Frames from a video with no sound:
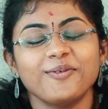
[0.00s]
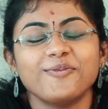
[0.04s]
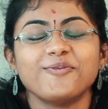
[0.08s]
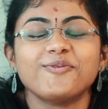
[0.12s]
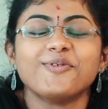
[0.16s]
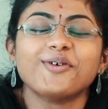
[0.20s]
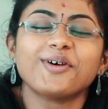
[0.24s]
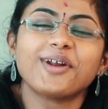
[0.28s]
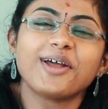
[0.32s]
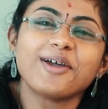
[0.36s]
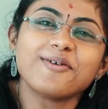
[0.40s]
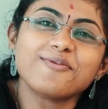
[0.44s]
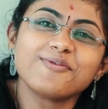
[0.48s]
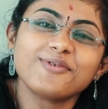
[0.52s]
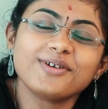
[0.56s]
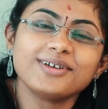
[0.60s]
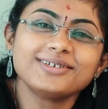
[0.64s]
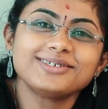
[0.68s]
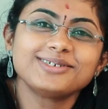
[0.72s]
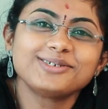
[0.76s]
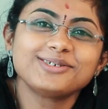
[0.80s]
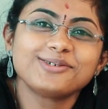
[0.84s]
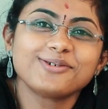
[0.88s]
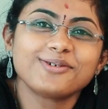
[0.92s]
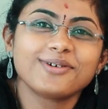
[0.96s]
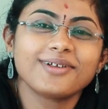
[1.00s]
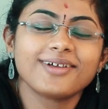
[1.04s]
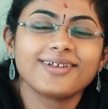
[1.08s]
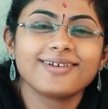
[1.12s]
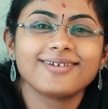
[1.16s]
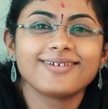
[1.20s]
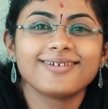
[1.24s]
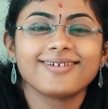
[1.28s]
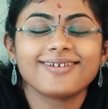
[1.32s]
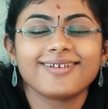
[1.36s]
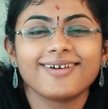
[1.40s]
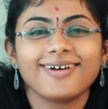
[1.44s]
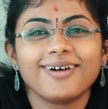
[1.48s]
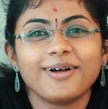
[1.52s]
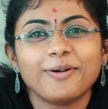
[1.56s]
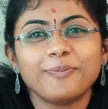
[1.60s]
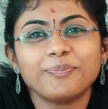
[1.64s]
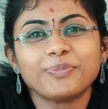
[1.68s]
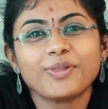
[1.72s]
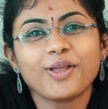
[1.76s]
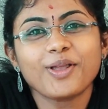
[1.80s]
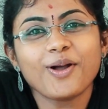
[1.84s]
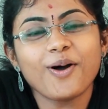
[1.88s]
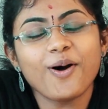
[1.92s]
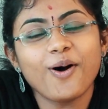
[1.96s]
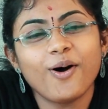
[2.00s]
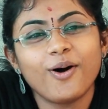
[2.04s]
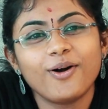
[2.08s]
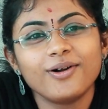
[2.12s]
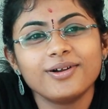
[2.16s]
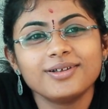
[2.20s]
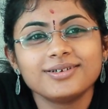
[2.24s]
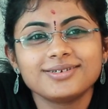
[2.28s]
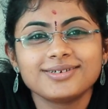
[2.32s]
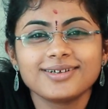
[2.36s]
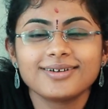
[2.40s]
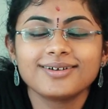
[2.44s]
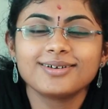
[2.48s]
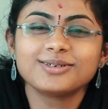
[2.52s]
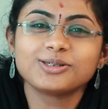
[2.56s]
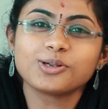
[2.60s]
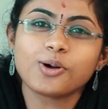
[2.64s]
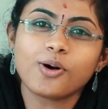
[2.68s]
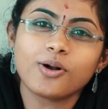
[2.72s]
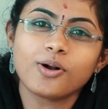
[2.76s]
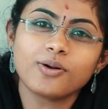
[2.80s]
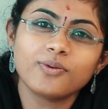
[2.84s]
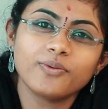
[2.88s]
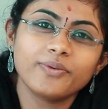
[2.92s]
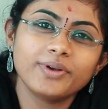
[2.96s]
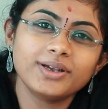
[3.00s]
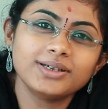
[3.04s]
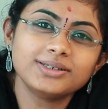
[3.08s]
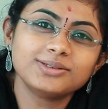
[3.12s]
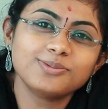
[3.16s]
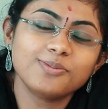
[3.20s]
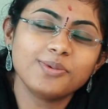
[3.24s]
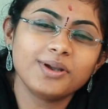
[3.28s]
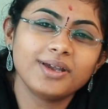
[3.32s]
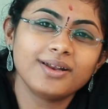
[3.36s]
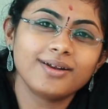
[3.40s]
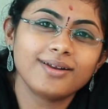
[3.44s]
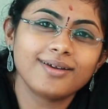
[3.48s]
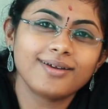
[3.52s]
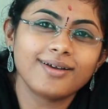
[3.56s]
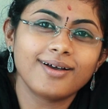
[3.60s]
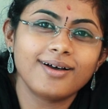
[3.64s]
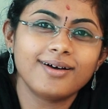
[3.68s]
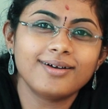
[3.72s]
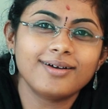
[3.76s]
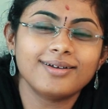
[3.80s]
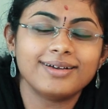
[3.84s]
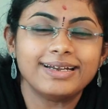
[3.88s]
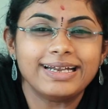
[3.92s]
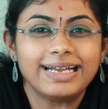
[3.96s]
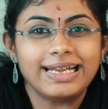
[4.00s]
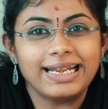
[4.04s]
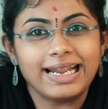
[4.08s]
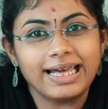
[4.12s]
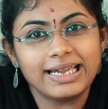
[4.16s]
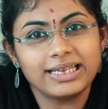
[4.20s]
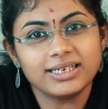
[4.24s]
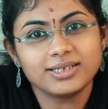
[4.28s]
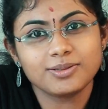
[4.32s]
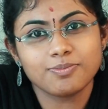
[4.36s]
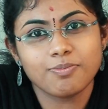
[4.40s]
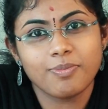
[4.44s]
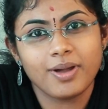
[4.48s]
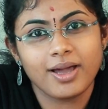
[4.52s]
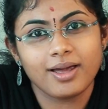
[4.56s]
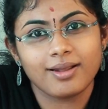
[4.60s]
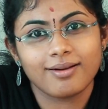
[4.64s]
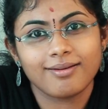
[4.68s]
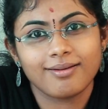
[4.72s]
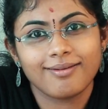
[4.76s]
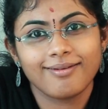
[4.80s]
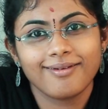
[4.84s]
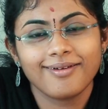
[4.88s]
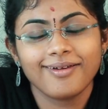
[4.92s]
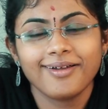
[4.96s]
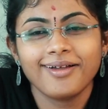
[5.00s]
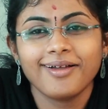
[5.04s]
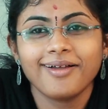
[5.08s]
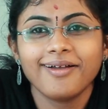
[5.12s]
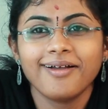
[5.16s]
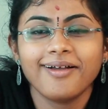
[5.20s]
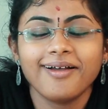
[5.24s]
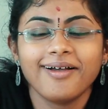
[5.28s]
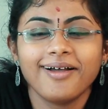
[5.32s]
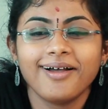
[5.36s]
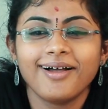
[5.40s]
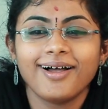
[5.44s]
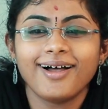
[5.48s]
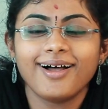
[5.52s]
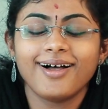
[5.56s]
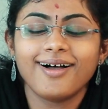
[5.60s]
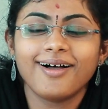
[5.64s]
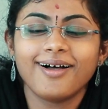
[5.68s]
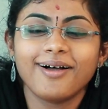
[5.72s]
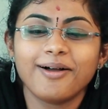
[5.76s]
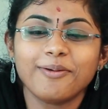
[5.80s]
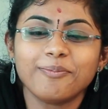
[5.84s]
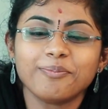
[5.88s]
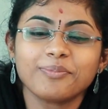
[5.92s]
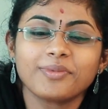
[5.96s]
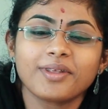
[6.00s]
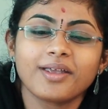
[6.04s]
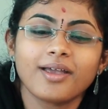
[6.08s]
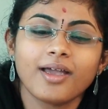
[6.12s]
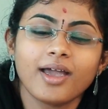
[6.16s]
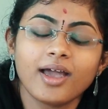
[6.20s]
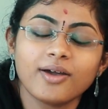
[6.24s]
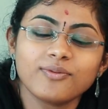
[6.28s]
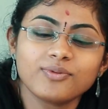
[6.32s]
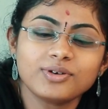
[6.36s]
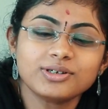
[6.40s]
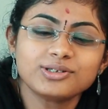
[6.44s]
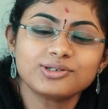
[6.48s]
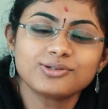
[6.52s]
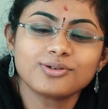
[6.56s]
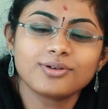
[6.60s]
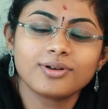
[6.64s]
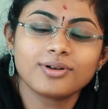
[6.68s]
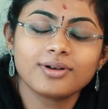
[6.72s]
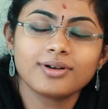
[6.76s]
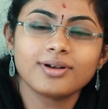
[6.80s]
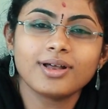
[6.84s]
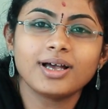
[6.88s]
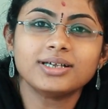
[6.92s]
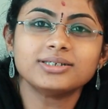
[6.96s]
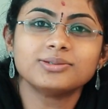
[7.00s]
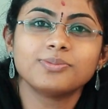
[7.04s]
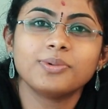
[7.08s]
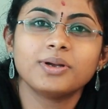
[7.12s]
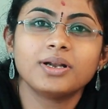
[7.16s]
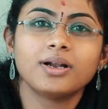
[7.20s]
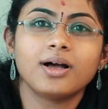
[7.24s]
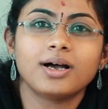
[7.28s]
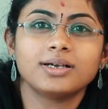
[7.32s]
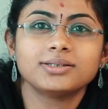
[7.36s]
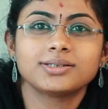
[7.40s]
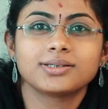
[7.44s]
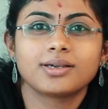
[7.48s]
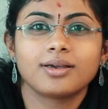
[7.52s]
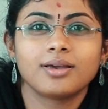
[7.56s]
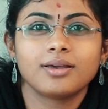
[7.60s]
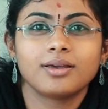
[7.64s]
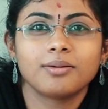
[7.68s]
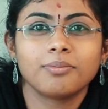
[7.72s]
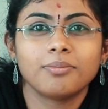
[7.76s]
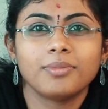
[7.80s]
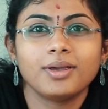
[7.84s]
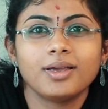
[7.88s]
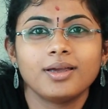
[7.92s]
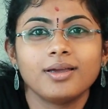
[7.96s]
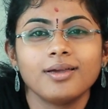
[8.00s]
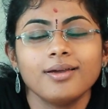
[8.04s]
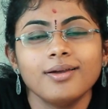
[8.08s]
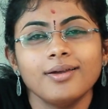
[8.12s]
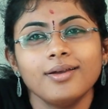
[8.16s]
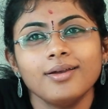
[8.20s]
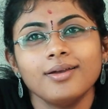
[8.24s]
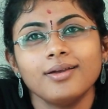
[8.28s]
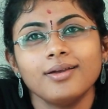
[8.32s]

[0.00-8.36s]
For every student, auditing has always been a nightmare. Every student has been asking me